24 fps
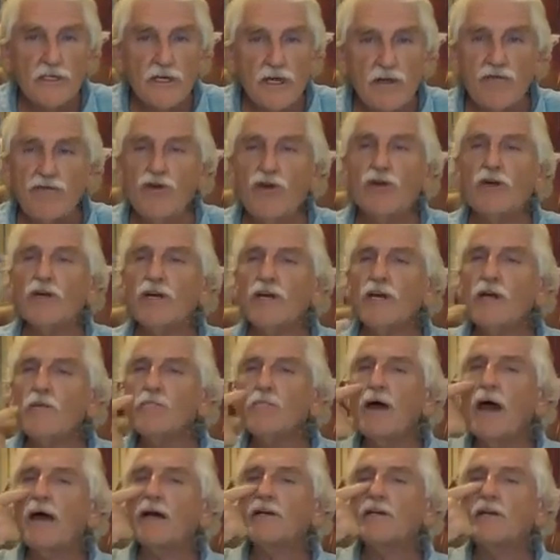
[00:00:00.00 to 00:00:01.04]
If you could
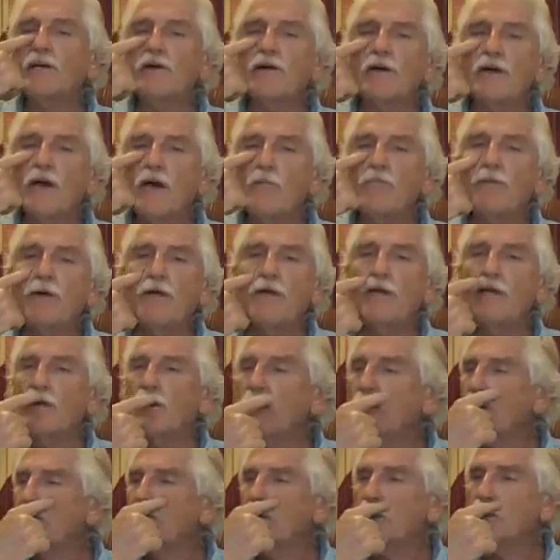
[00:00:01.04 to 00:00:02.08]
get bacteria up in
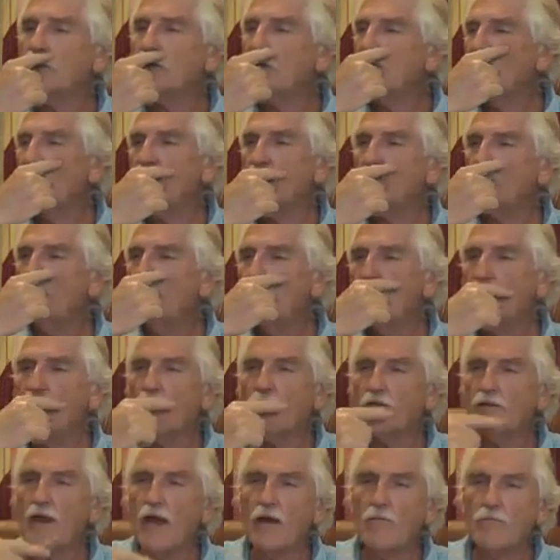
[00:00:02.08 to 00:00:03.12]
here and get them eating
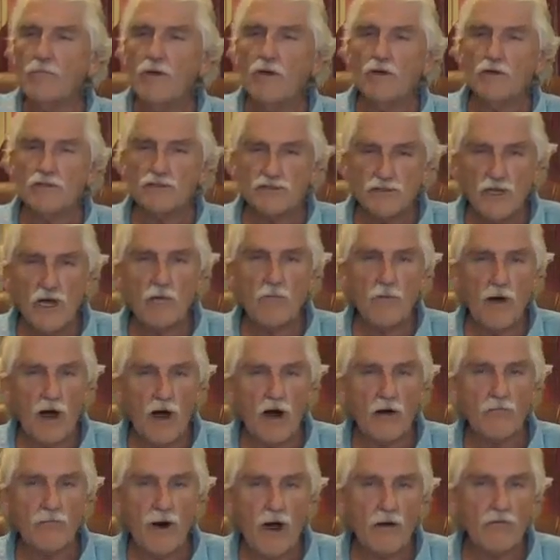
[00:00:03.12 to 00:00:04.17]
on that mucus, some
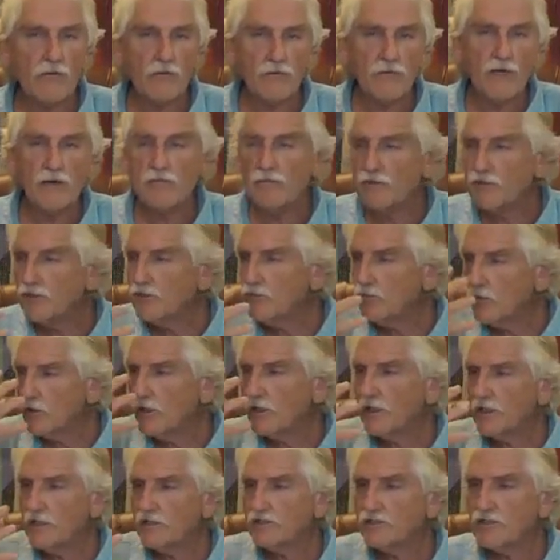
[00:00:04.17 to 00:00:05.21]
are probably, but you want
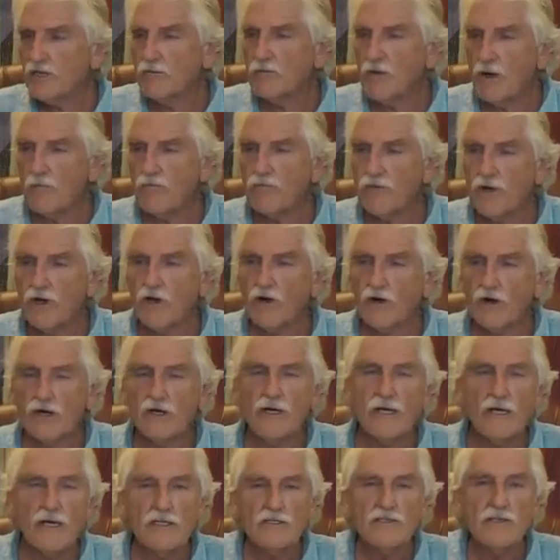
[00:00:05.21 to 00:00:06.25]
to get some up there
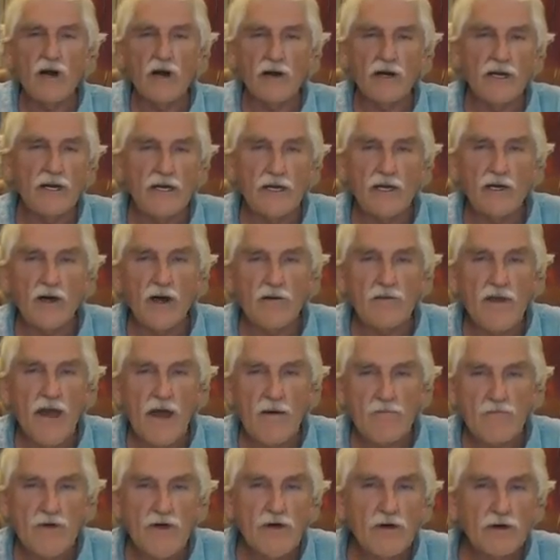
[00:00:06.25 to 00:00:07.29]
and start eating on
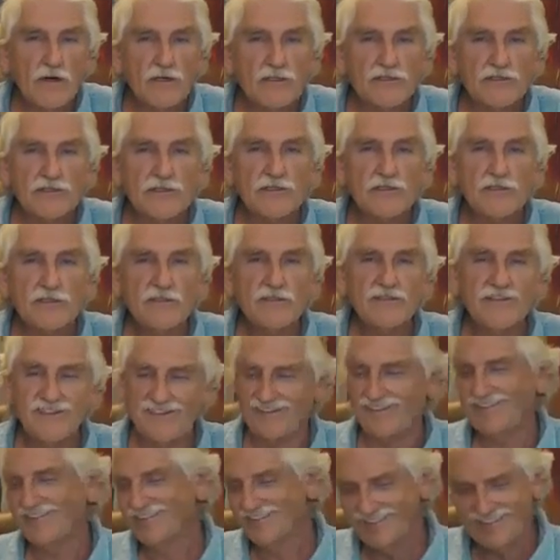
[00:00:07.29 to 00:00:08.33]
that mucus.
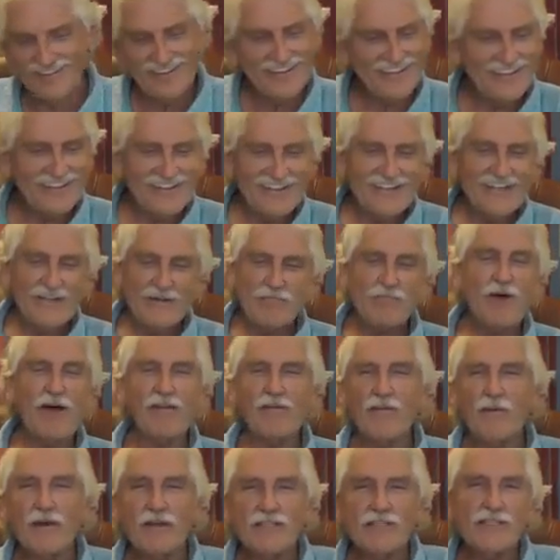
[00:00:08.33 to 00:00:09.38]

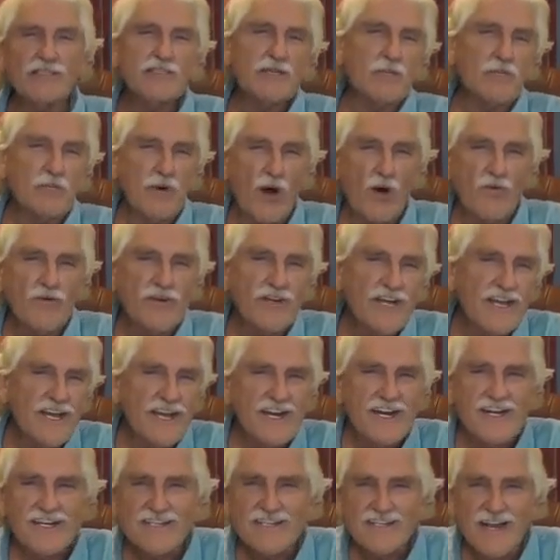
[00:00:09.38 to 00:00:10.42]
But it's just a
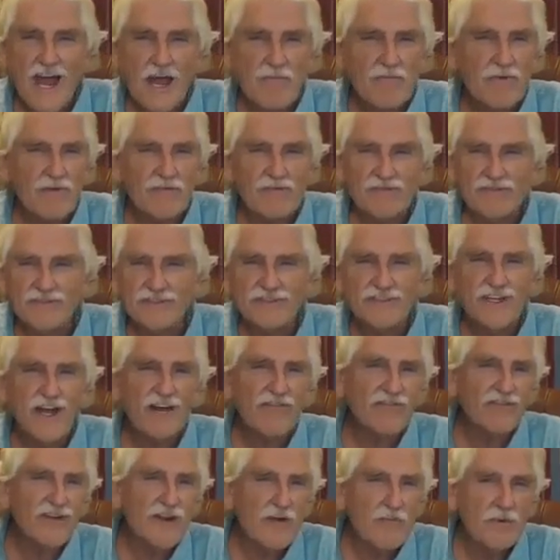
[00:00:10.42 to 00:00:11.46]
proteiny type of
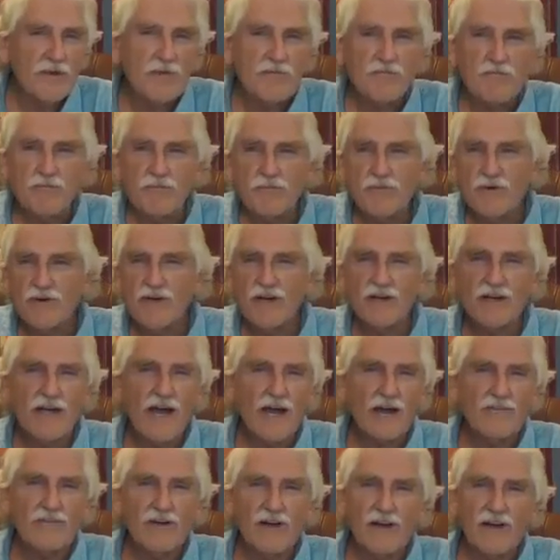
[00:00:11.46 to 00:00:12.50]
stuff, lipid,
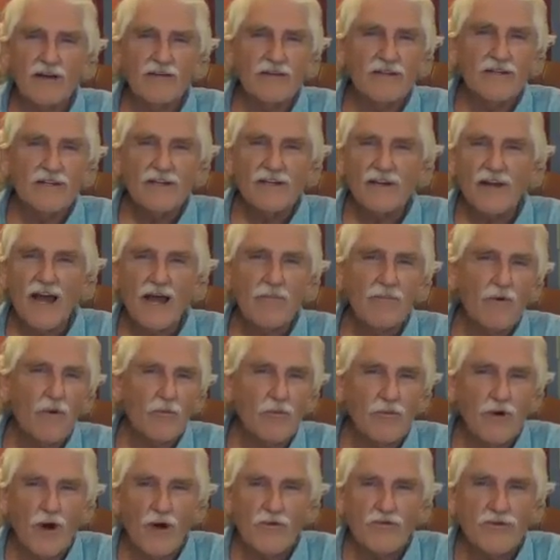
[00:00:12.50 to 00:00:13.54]
kind of a
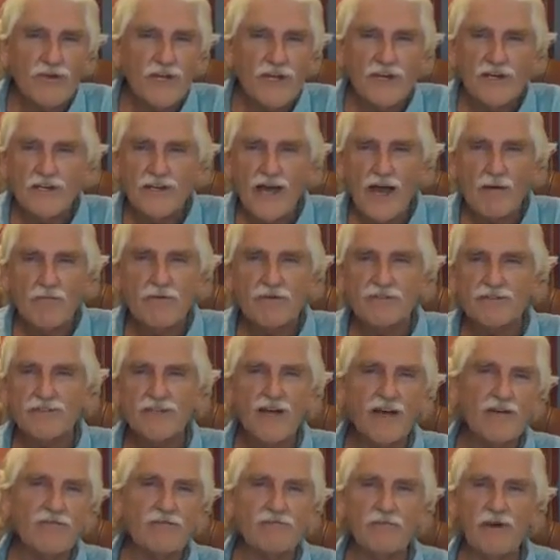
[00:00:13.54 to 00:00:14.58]
lipoprotein type of
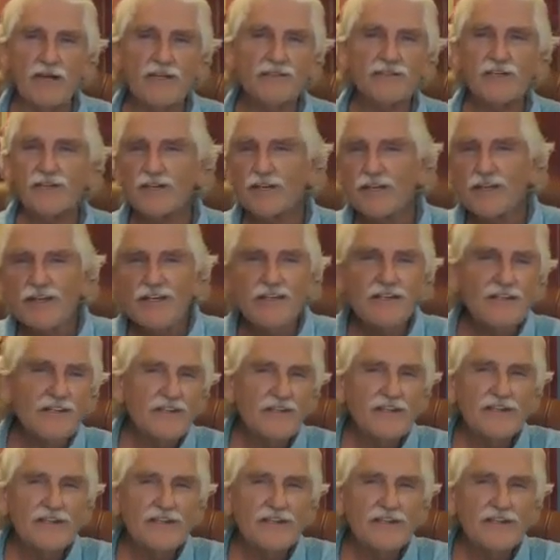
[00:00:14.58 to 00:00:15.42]
stuff, basically.